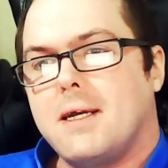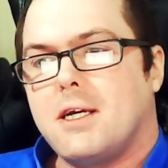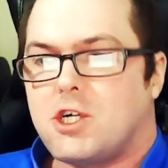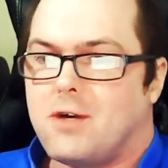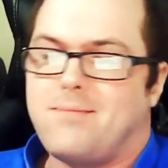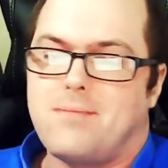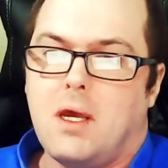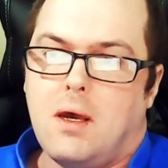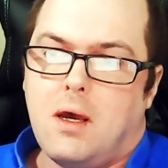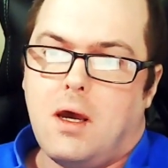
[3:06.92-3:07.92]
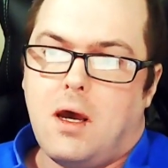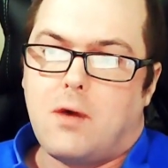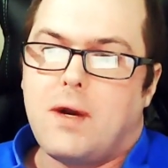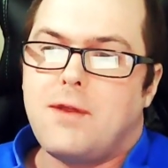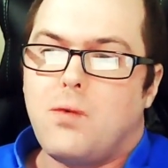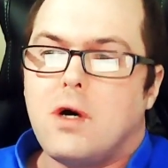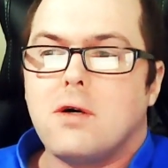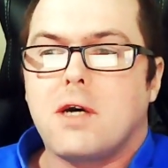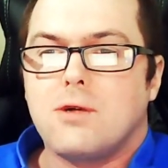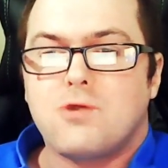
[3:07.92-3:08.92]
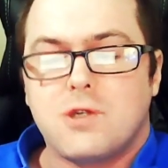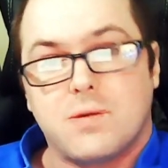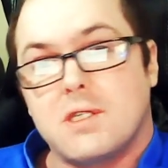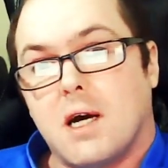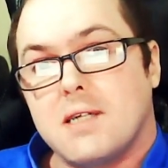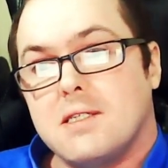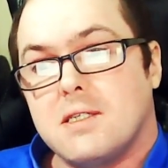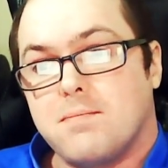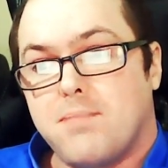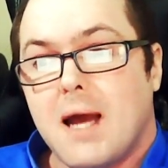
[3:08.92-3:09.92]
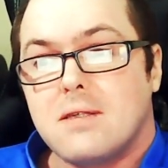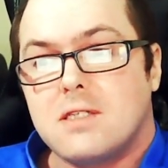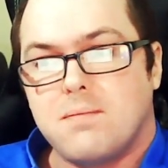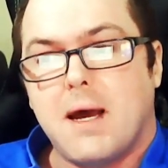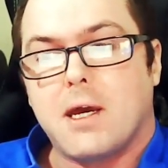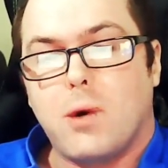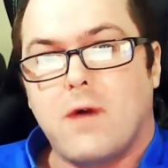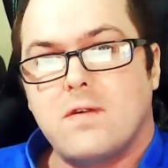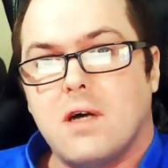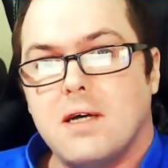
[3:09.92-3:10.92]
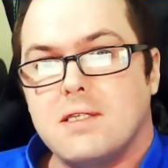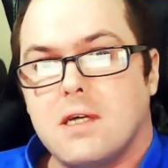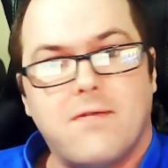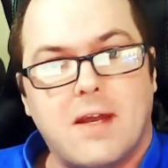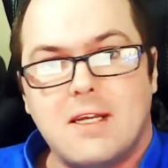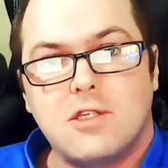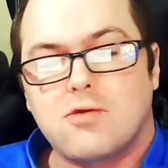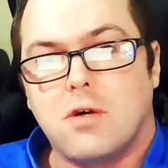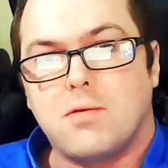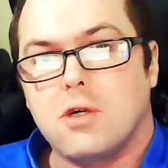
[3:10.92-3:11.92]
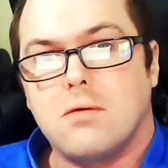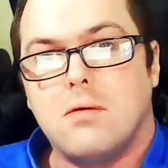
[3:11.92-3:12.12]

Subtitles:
issue. Around the world, countries were starting to ban tobacco advertising of any description